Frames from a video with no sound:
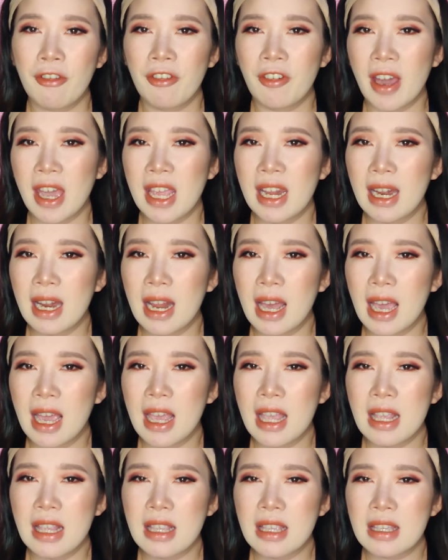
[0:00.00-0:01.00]
fine
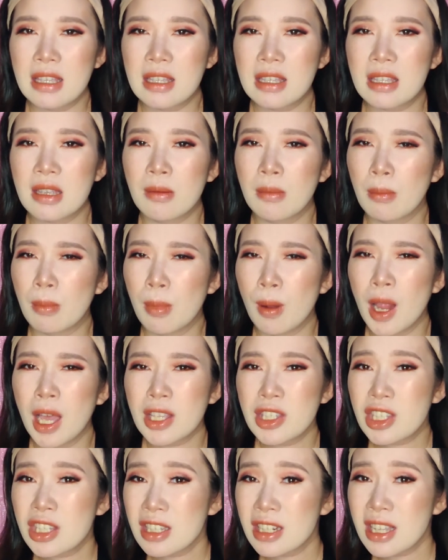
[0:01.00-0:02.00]
lines,
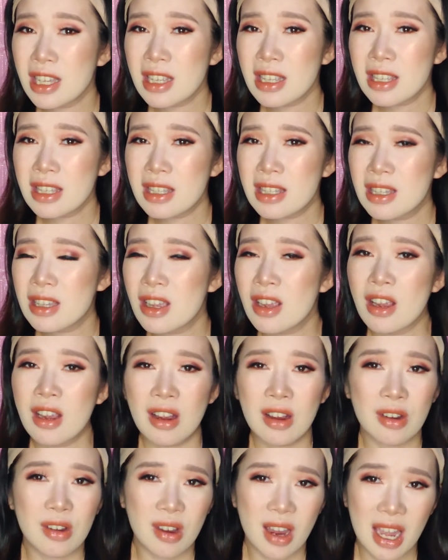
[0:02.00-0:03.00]
blotchiness,
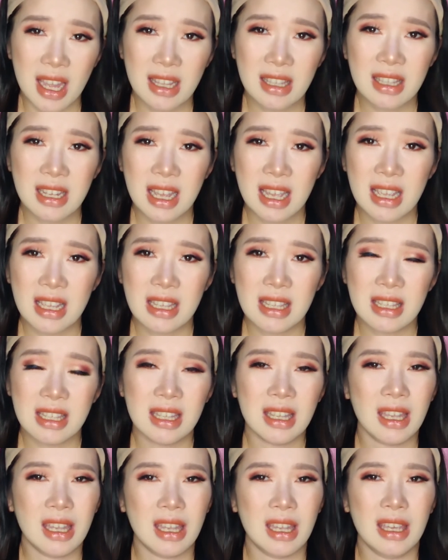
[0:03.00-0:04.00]
redness,
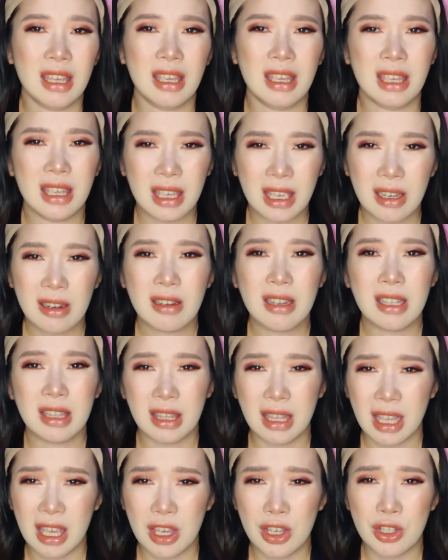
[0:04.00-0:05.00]

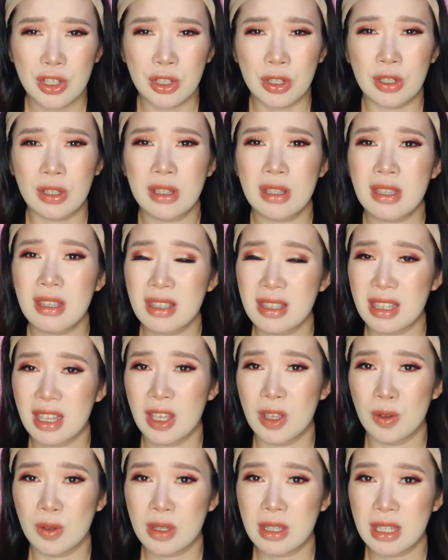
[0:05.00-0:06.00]
irritation sa
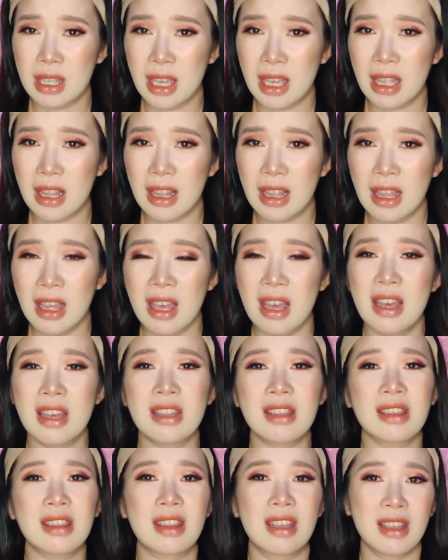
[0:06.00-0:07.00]
iyong skin?
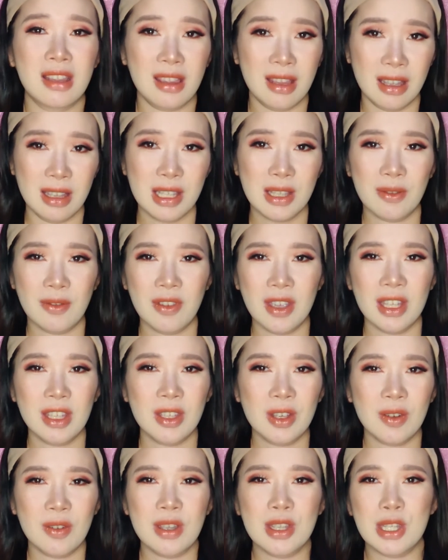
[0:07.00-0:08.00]
Then this
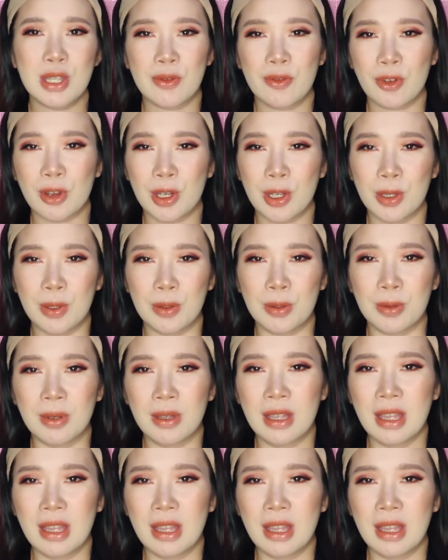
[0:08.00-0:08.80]
video is for you.